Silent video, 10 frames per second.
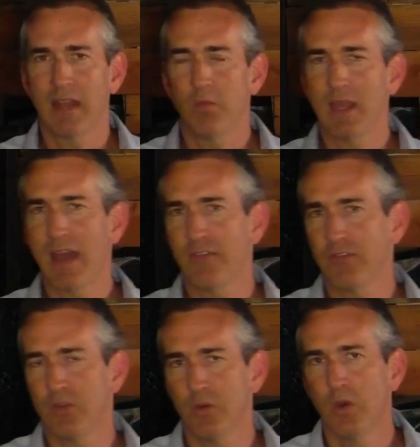and we have
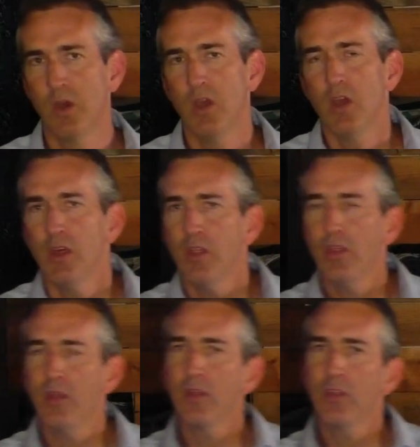to,
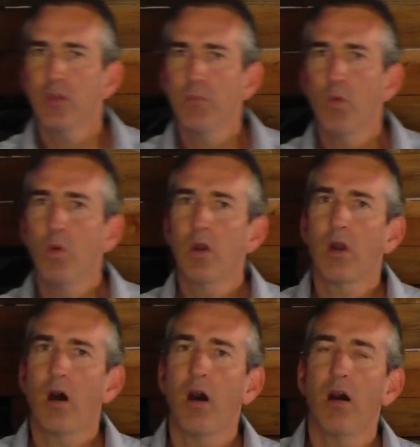the more